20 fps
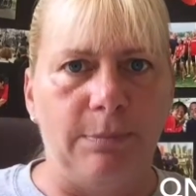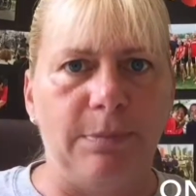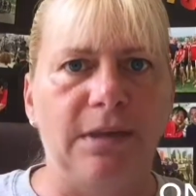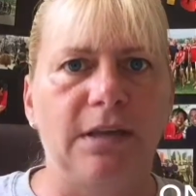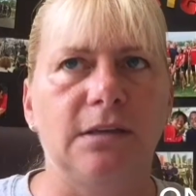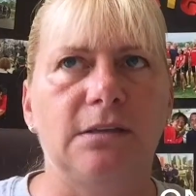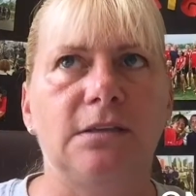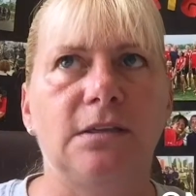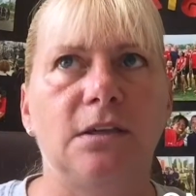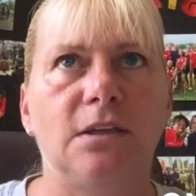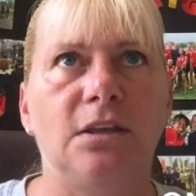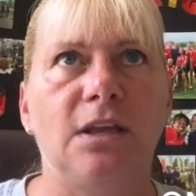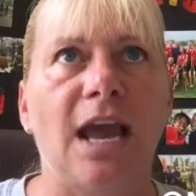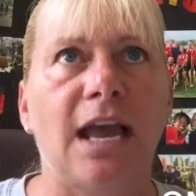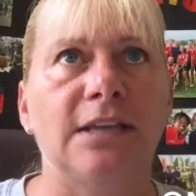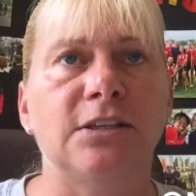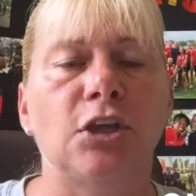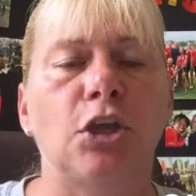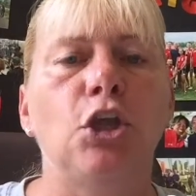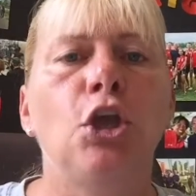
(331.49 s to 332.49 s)
Because
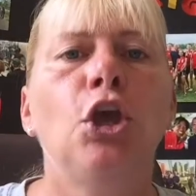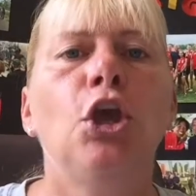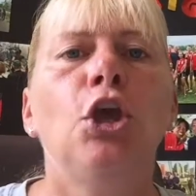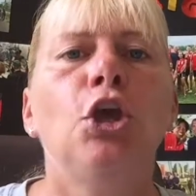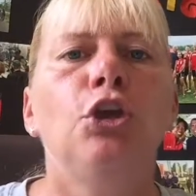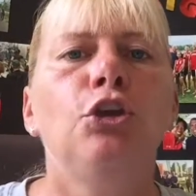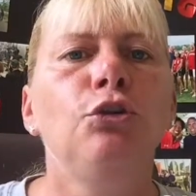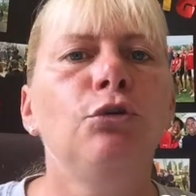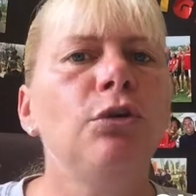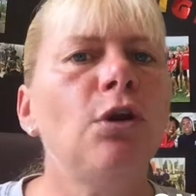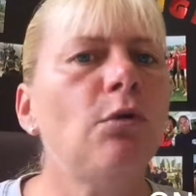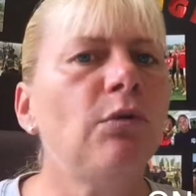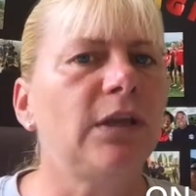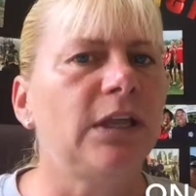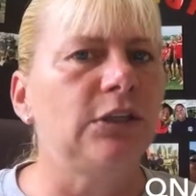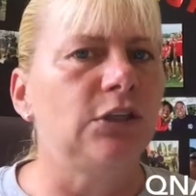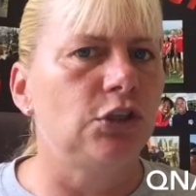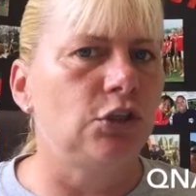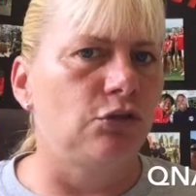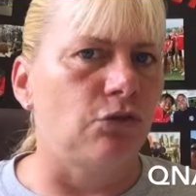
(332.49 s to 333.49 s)
guys, you don't
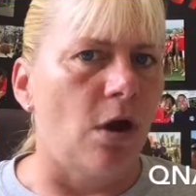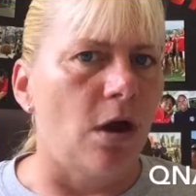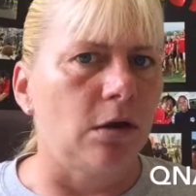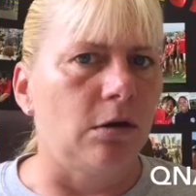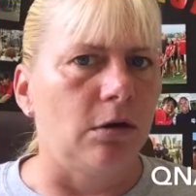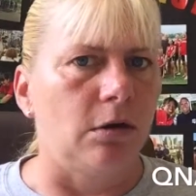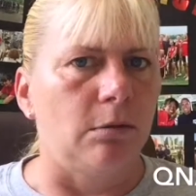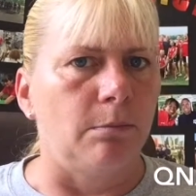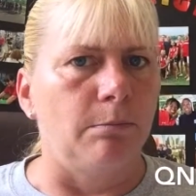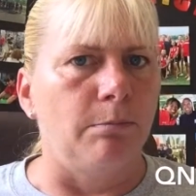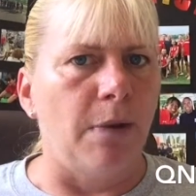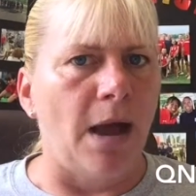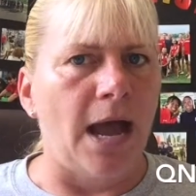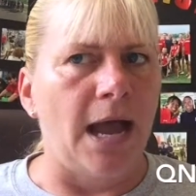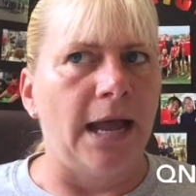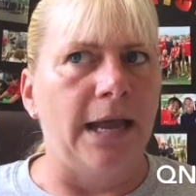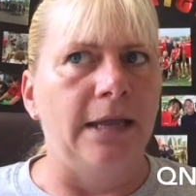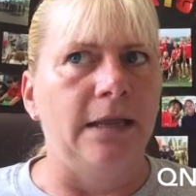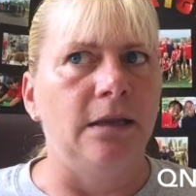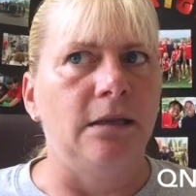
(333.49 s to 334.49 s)
get stronger
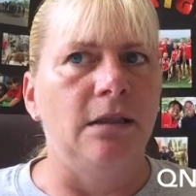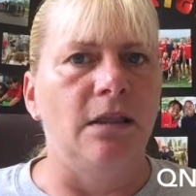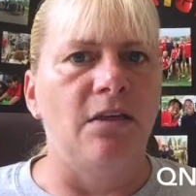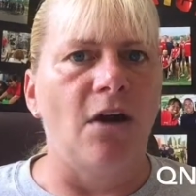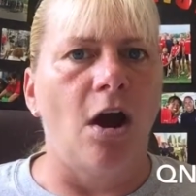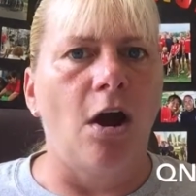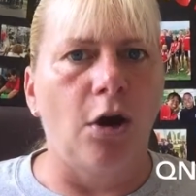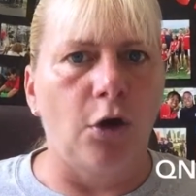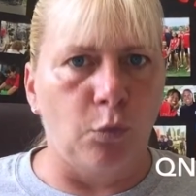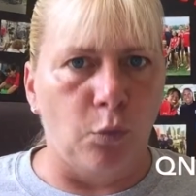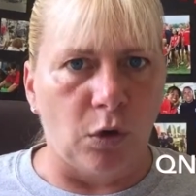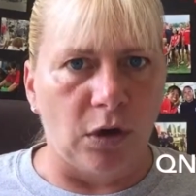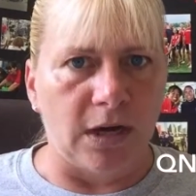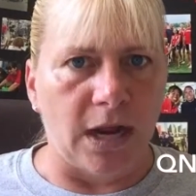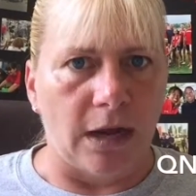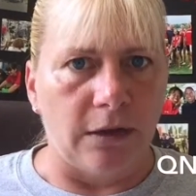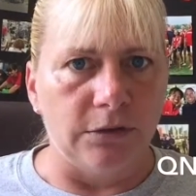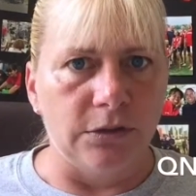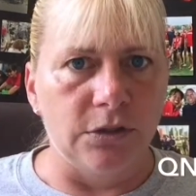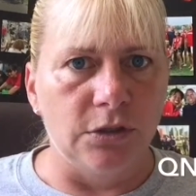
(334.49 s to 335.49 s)
by the hard
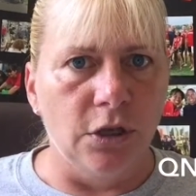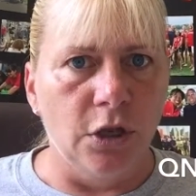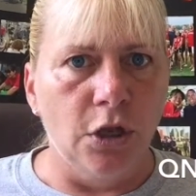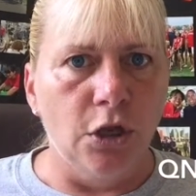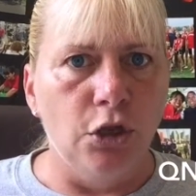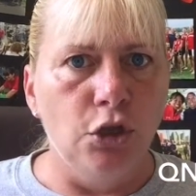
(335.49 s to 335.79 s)
workouts.